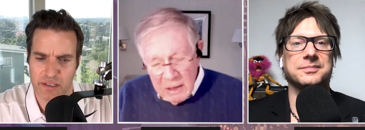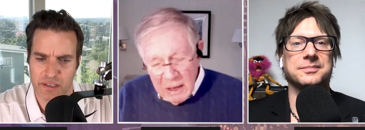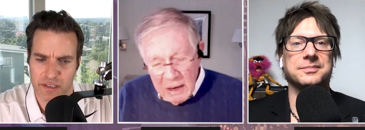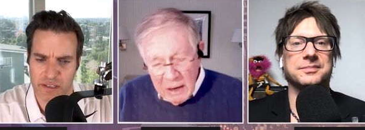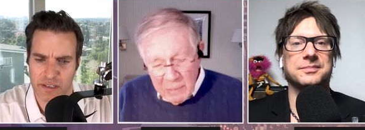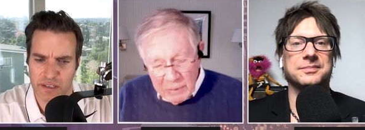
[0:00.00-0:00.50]

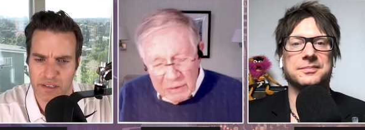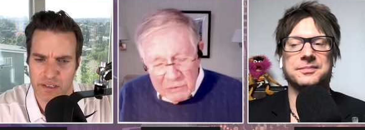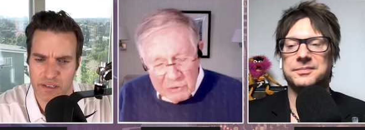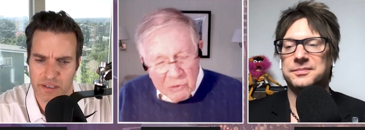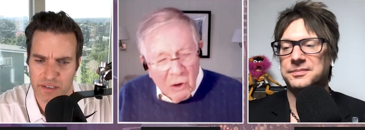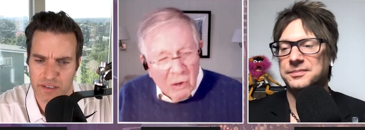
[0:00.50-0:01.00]
Speaker 1: and I
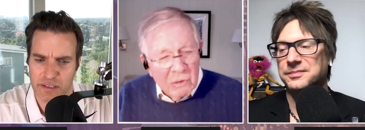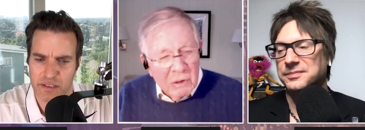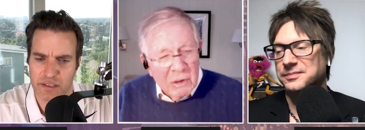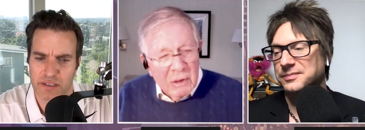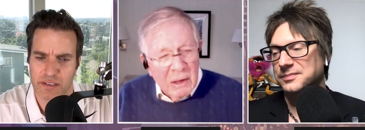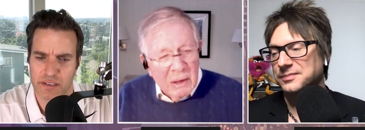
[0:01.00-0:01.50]
believe
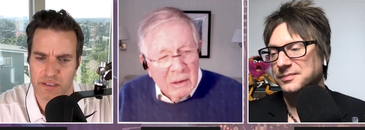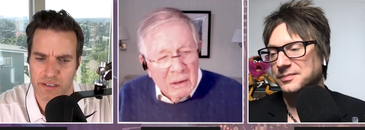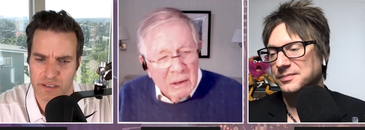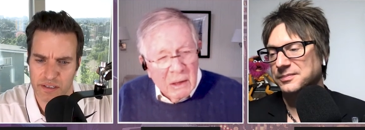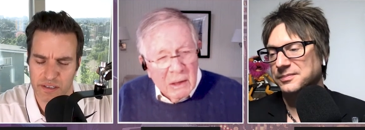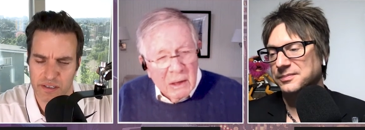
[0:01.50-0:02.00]
strongly in that.
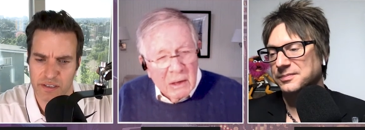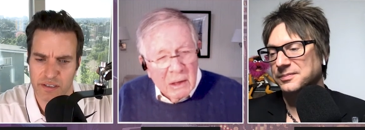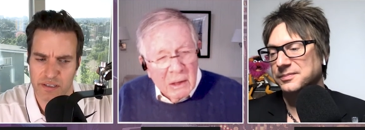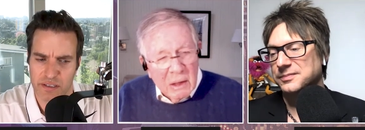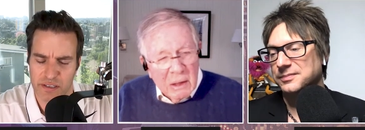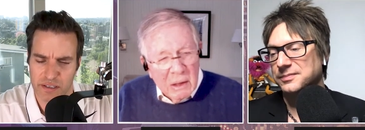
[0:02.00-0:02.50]
That,
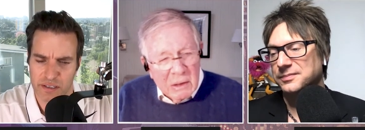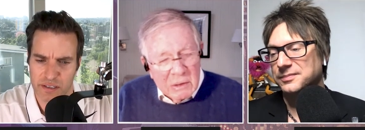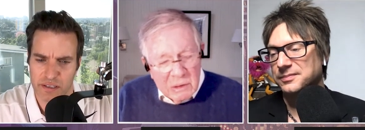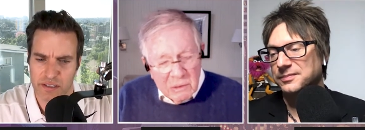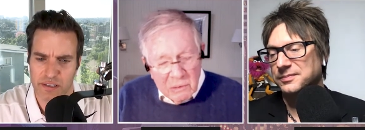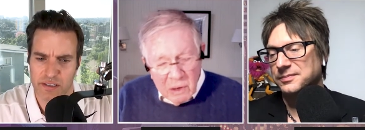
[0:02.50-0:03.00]
that, that
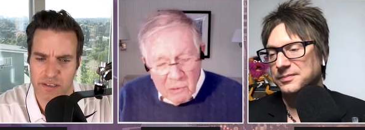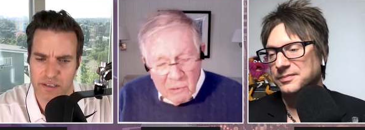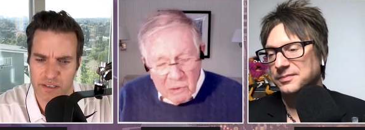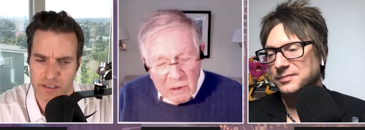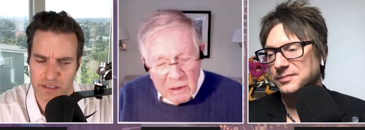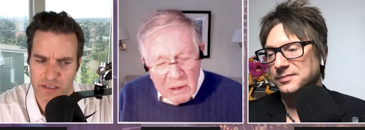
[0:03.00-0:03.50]
that's a, a
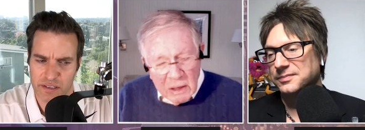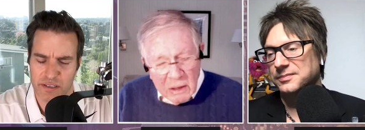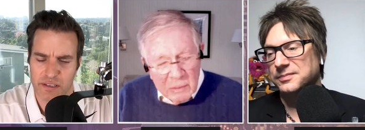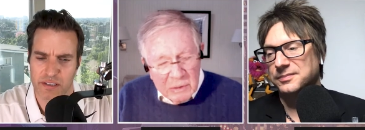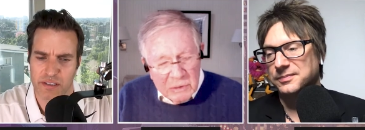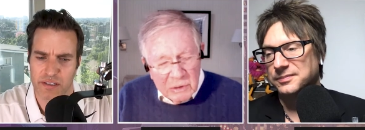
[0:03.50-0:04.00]
real key
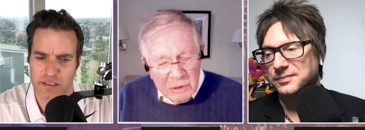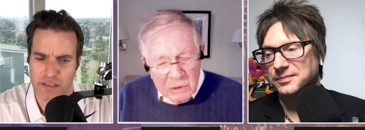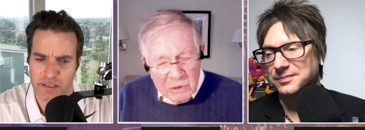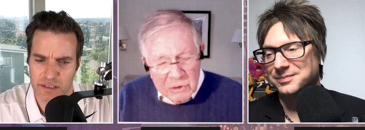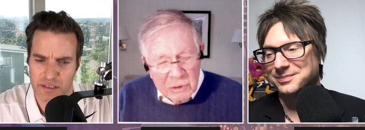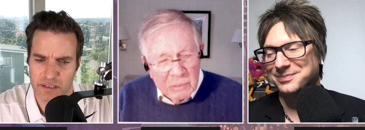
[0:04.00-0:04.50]
element of
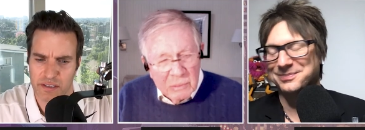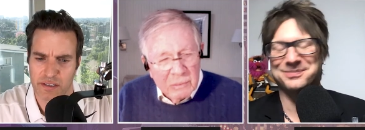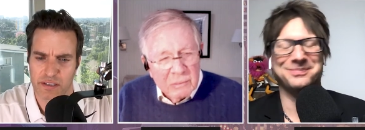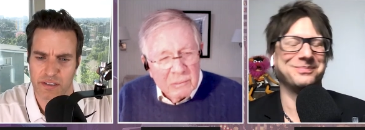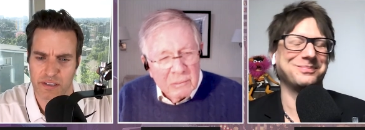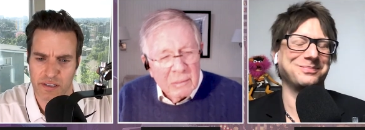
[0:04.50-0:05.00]
leadership.
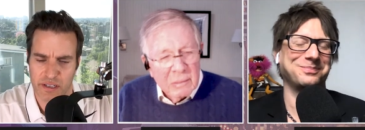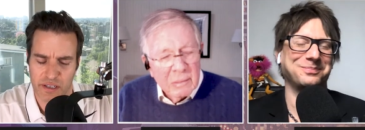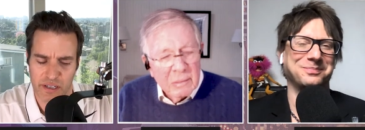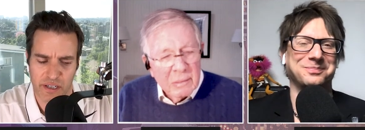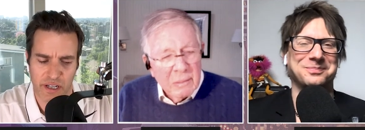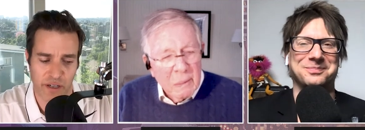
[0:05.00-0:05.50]

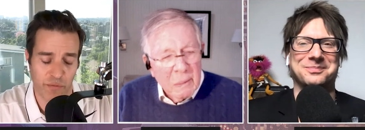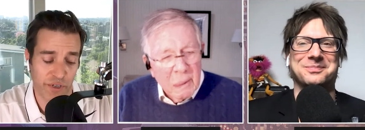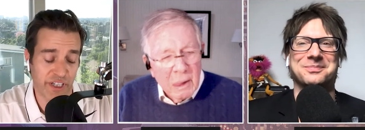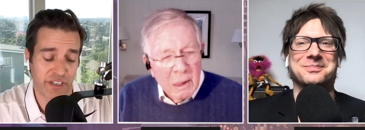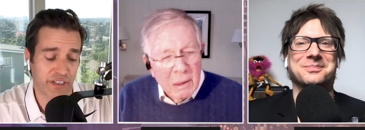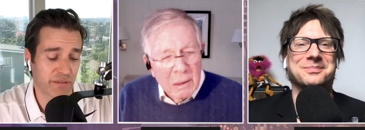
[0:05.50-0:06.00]
Speaker 2: And
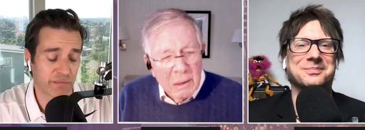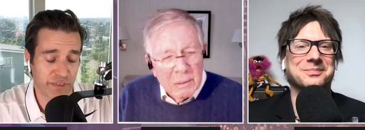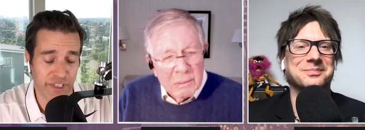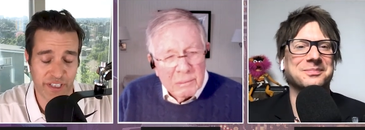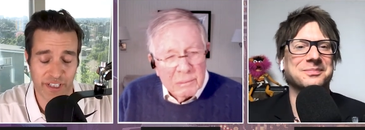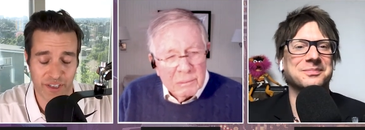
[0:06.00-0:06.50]
we
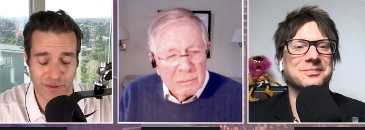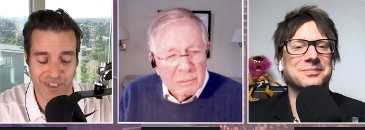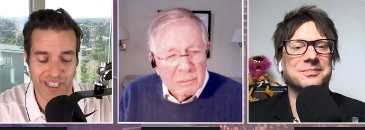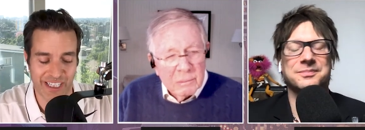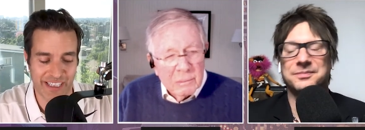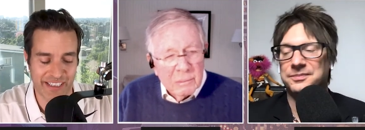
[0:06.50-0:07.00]
completely
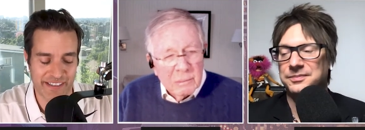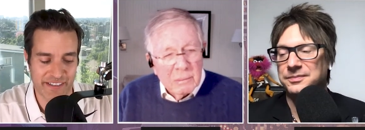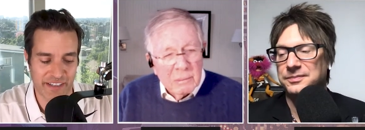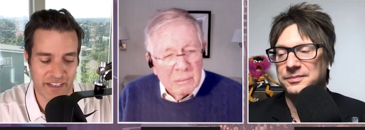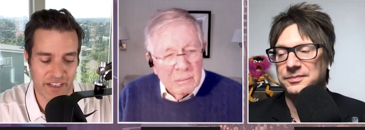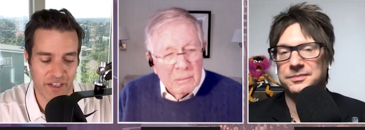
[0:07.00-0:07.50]
agree. And
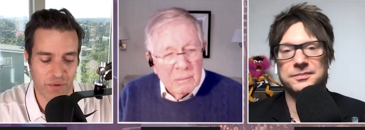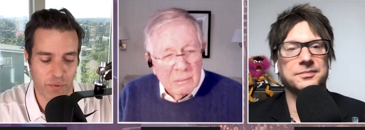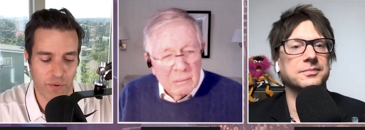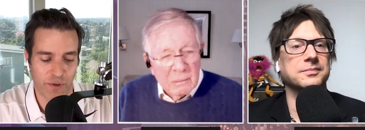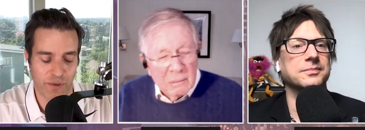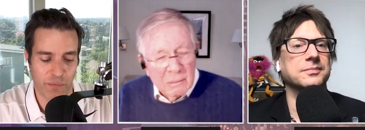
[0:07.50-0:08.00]
it's an
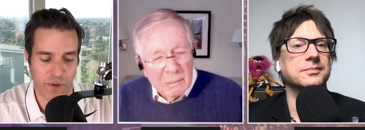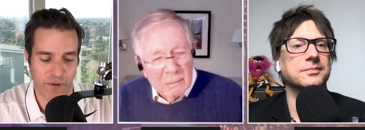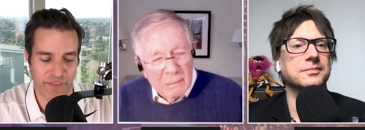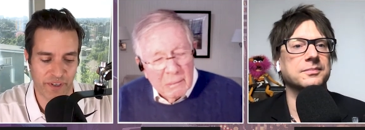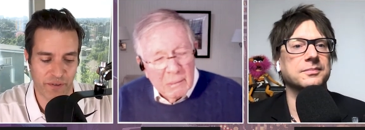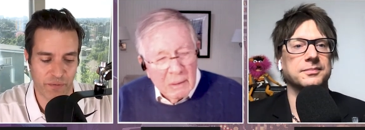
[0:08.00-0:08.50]
important
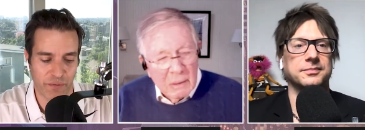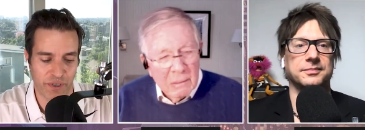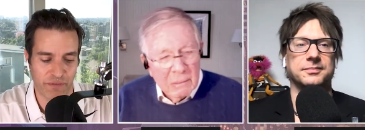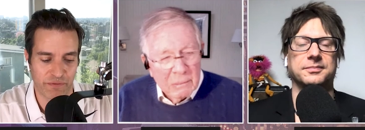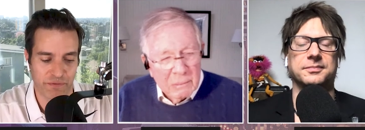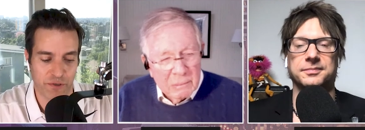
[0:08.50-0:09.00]
part that
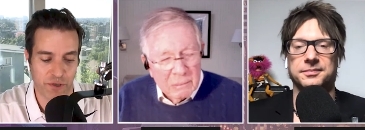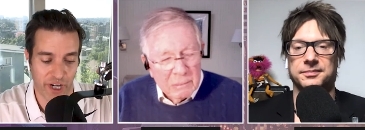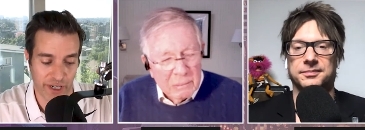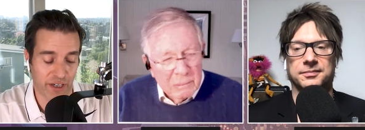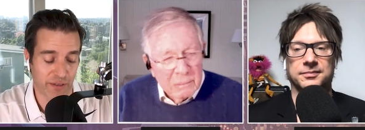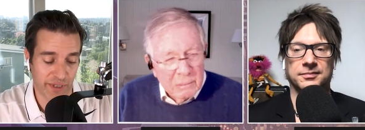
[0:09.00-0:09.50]
we've
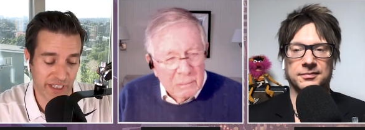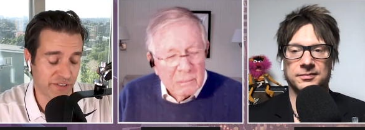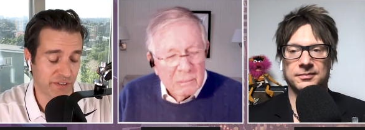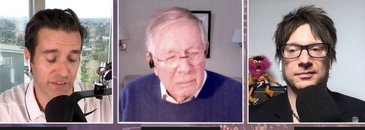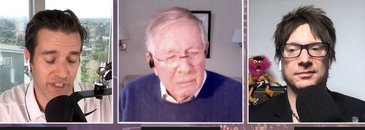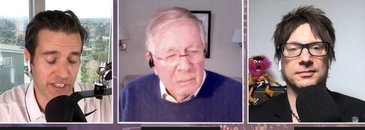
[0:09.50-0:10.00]
tried our
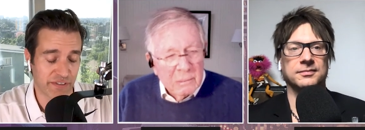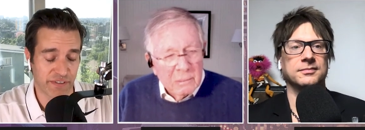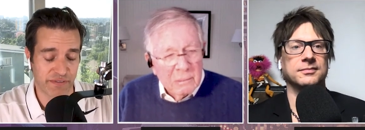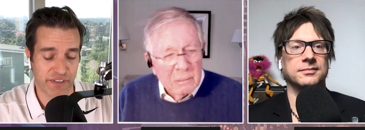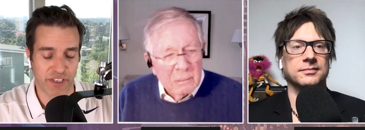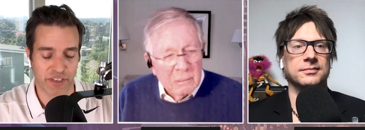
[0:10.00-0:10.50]
best over the last
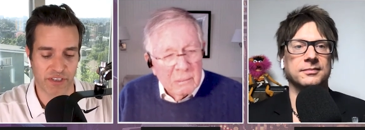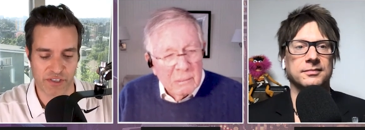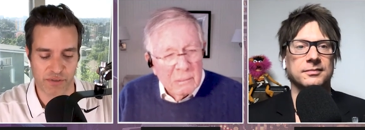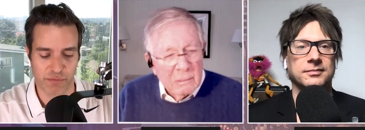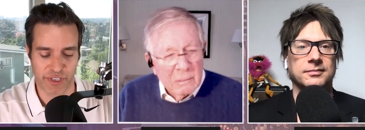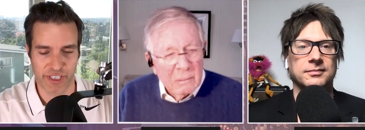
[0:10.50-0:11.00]
15
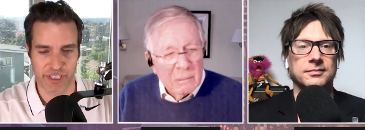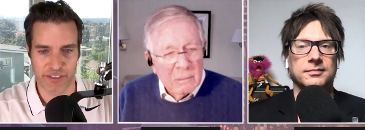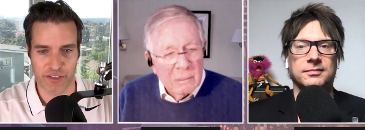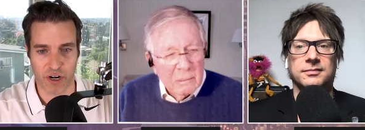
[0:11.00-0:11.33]
years to bring to